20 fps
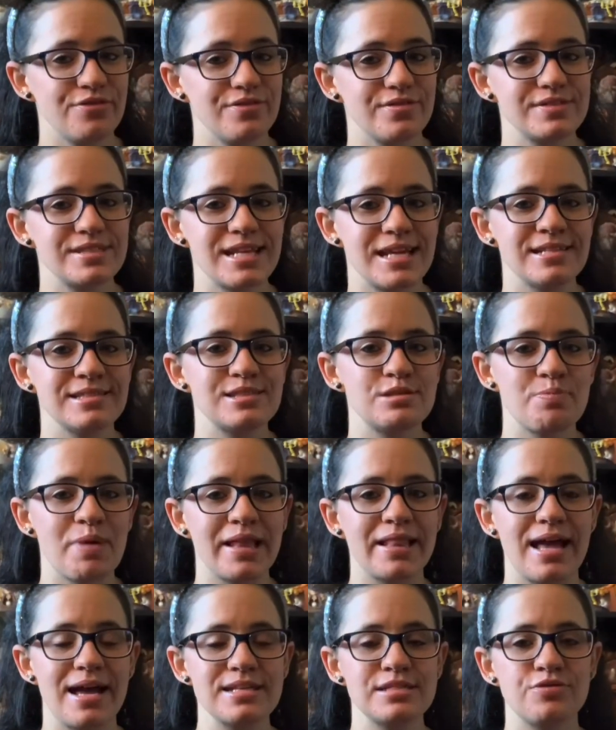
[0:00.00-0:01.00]
since my
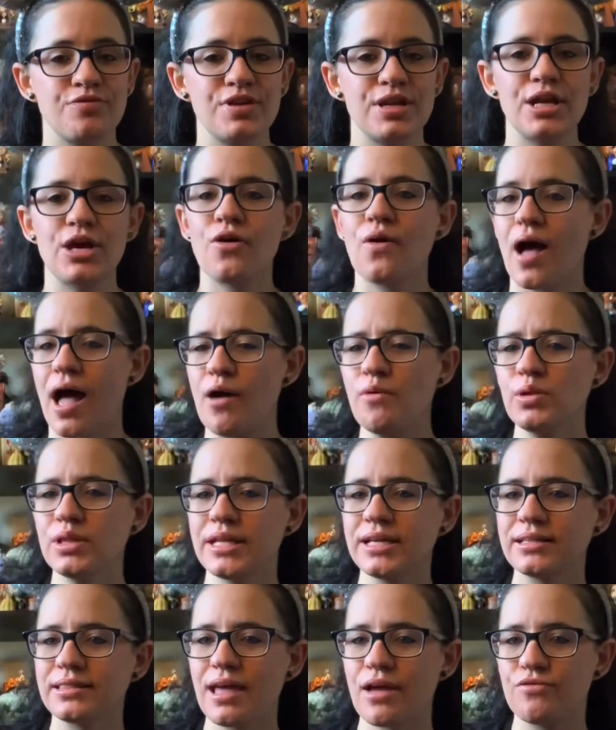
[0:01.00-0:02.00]
last video. I will
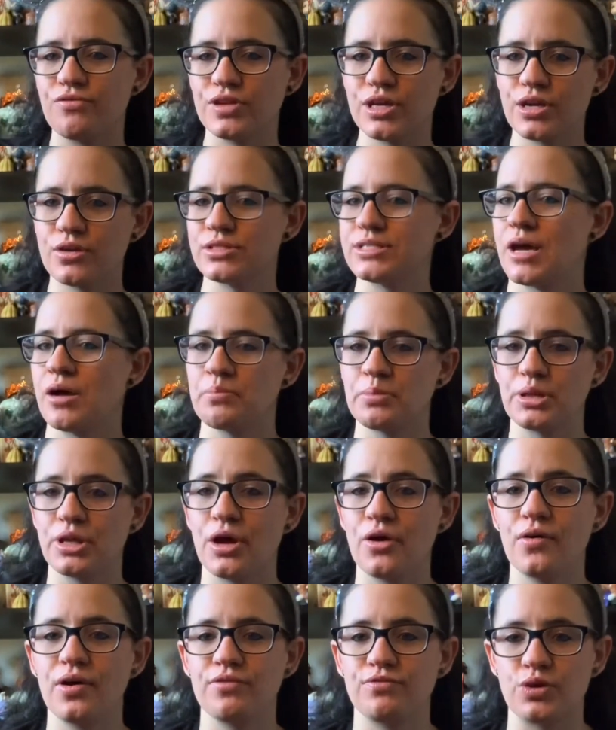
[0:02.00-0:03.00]
link that video down
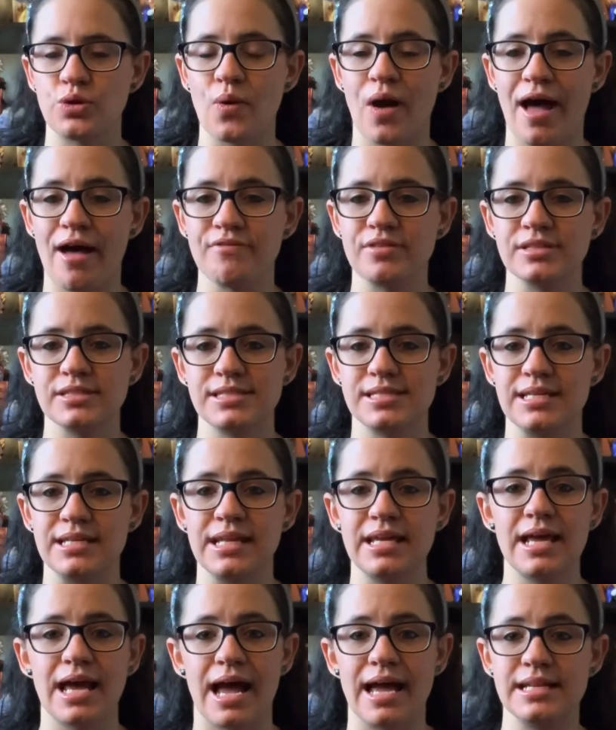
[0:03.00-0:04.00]
below if you haven't seen
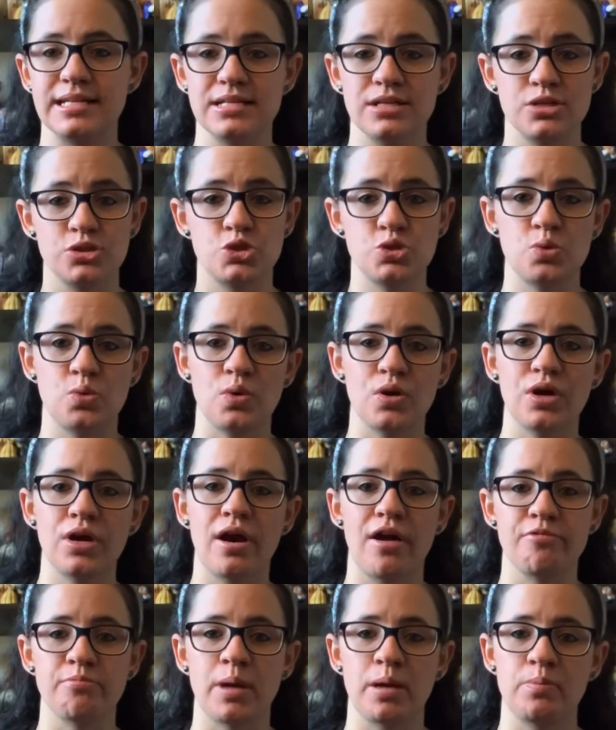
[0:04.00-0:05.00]
it. I did a tour
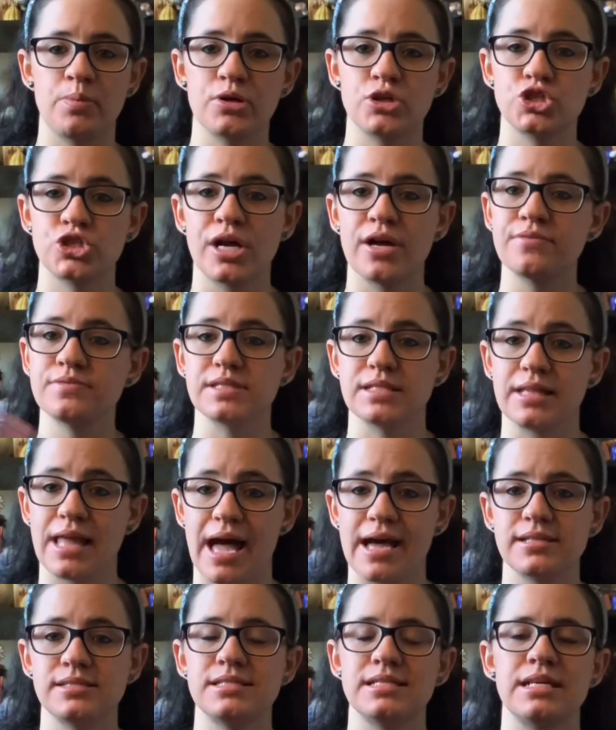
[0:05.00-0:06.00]
of my bookshelves
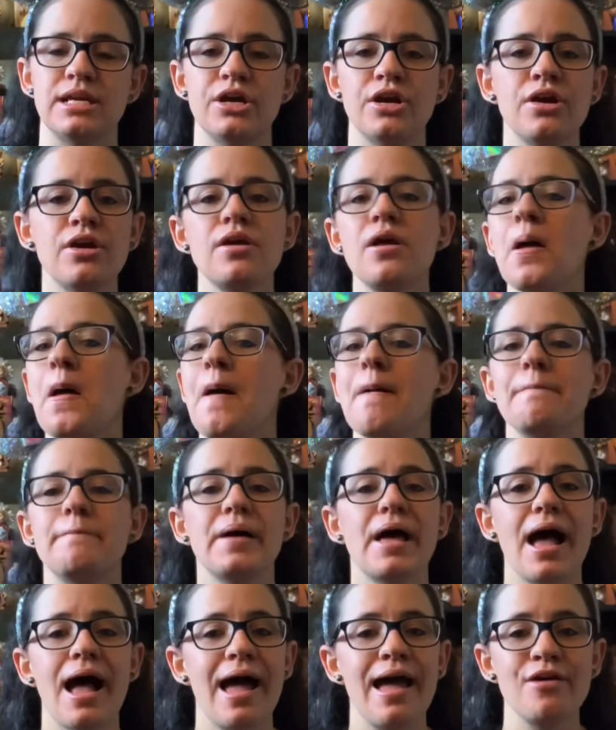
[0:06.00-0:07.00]
last year,
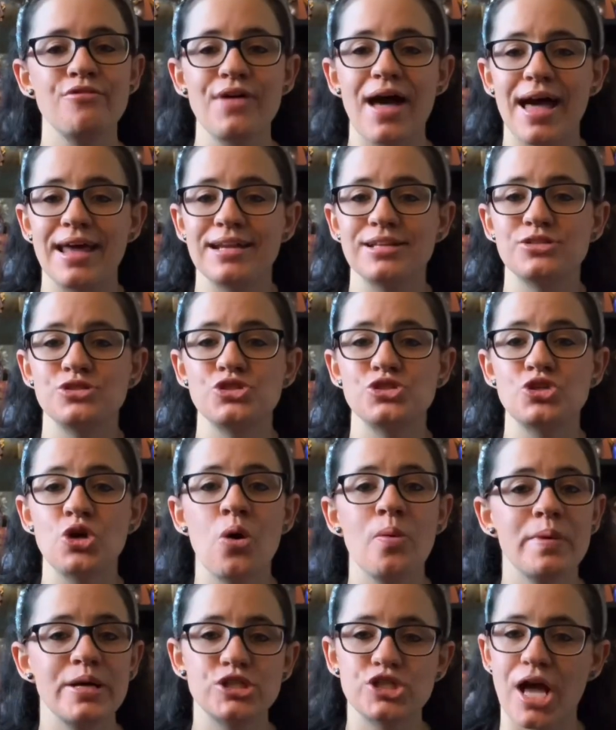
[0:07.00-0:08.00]
but I have added so
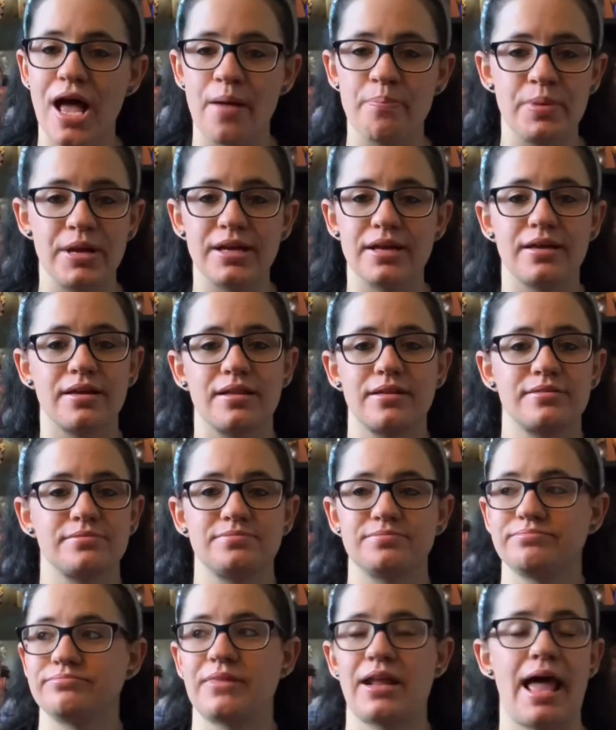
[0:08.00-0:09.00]
much
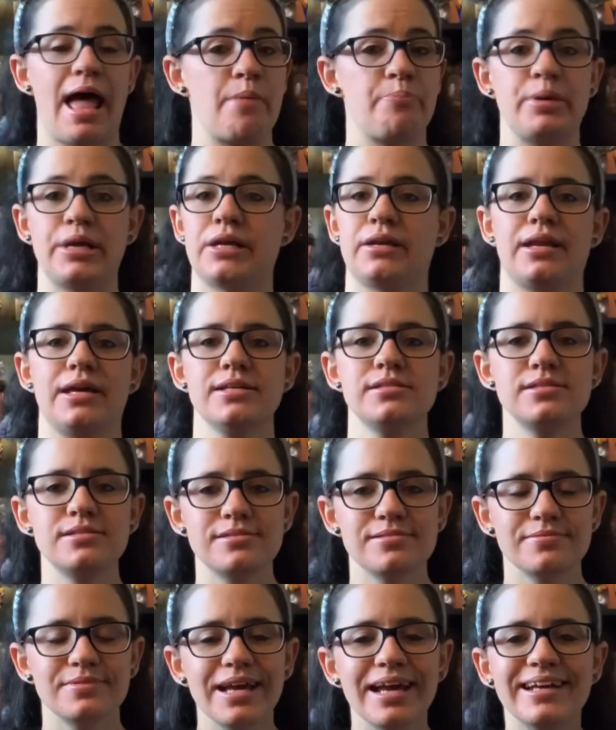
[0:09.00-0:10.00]
epicness
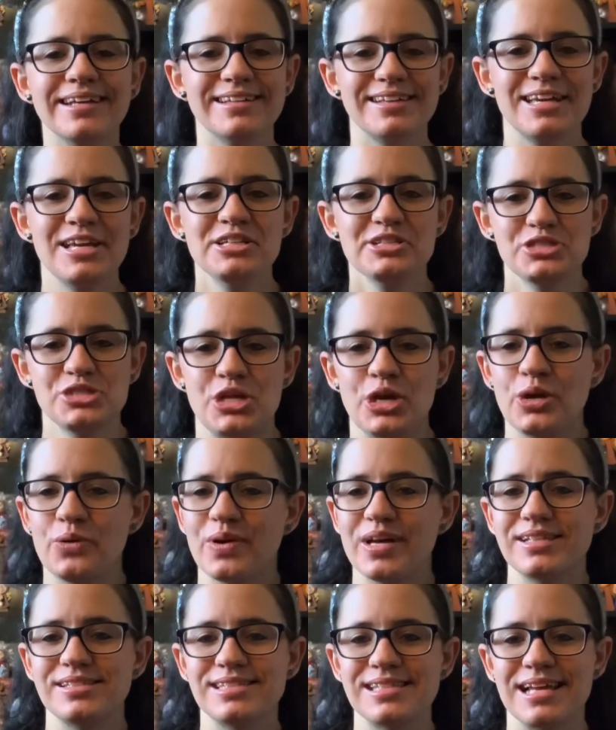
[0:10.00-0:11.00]
to
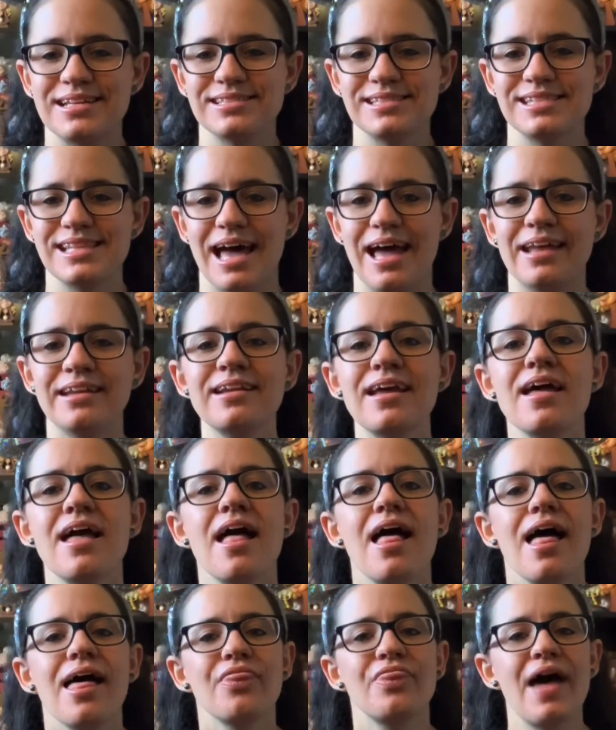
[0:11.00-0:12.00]
it since then
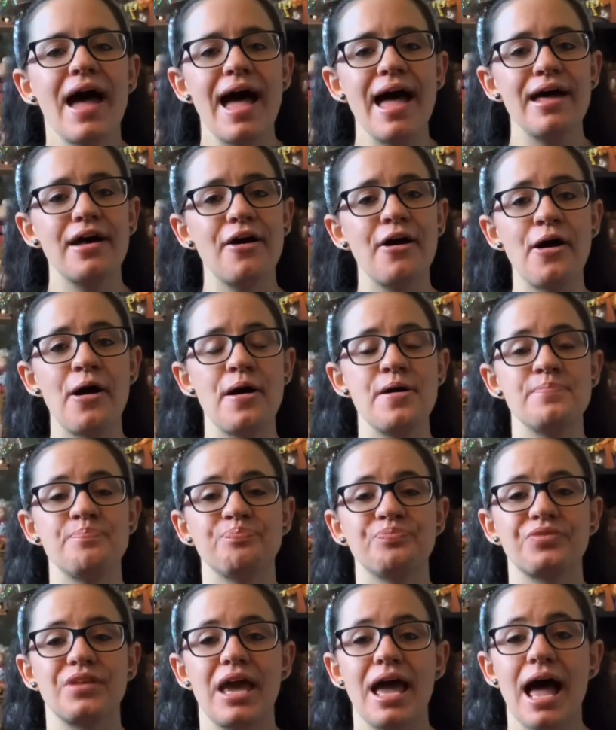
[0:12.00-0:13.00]
that
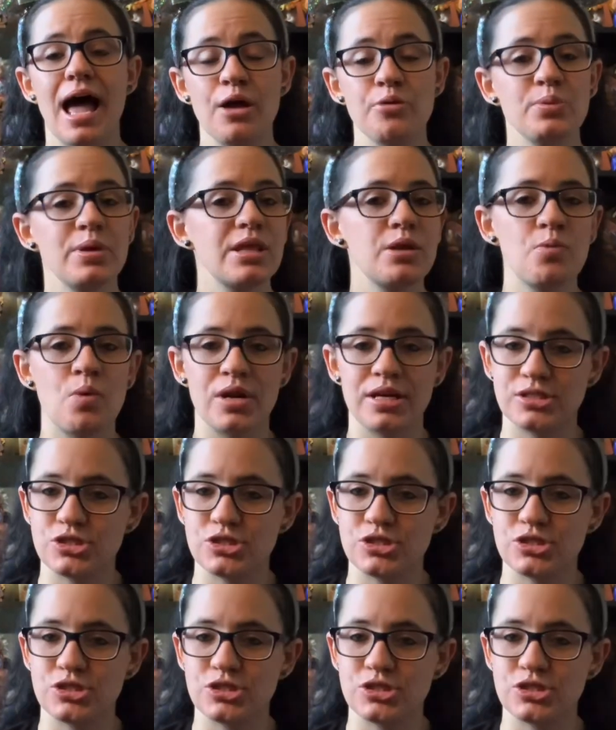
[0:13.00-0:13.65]
I really wanted